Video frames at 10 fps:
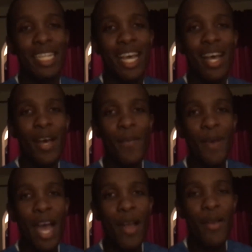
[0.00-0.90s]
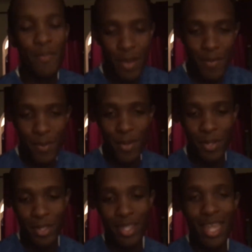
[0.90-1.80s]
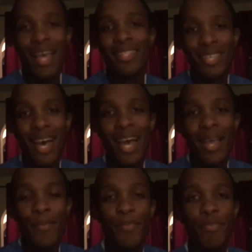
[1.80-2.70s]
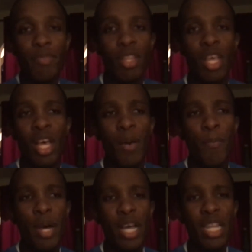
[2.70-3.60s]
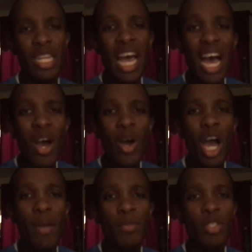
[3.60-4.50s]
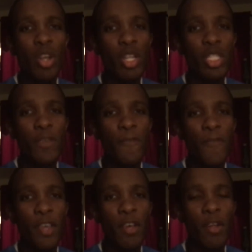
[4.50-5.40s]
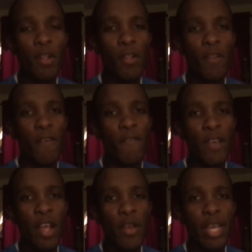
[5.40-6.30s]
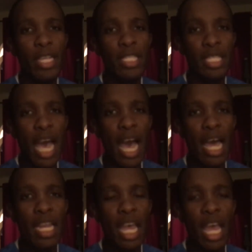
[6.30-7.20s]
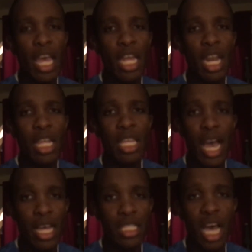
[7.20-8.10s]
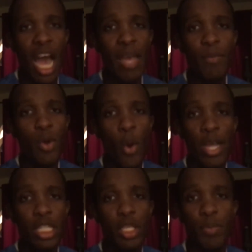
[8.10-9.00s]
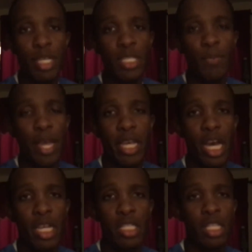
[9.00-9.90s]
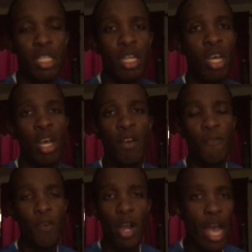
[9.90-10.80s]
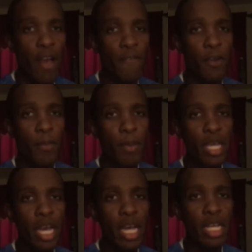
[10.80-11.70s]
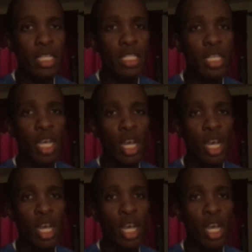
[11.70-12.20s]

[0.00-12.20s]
I remember that time. But now I'm starting to feel very sad, and yes, I'm going to miss my cousin forever because,